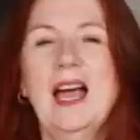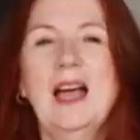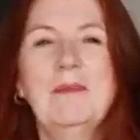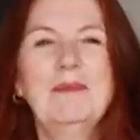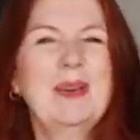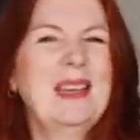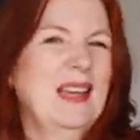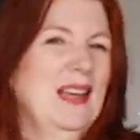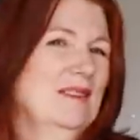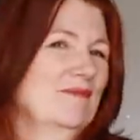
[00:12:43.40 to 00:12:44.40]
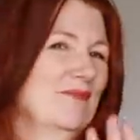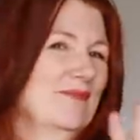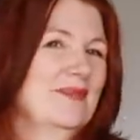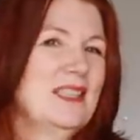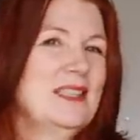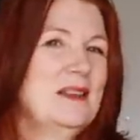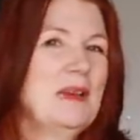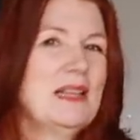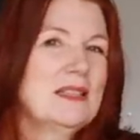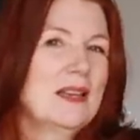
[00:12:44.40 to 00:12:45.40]
um, but again, does it
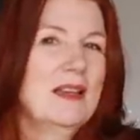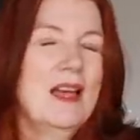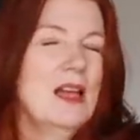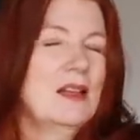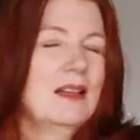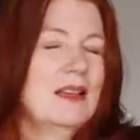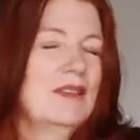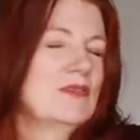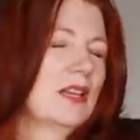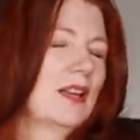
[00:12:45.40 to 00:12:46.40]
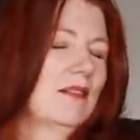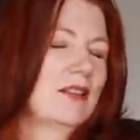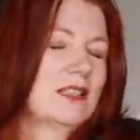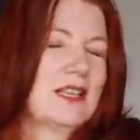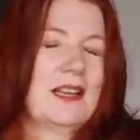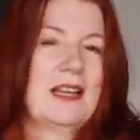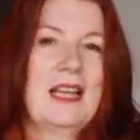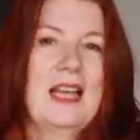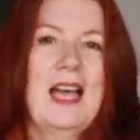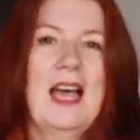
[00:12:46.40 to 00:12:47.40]
matter? Oh, it gives it character.
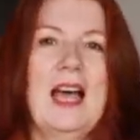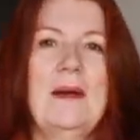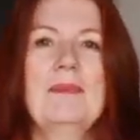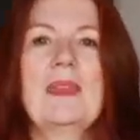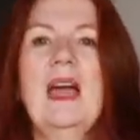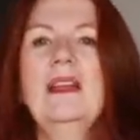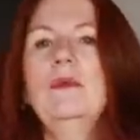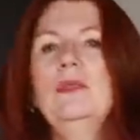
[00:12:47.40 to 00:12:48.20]
Um, and I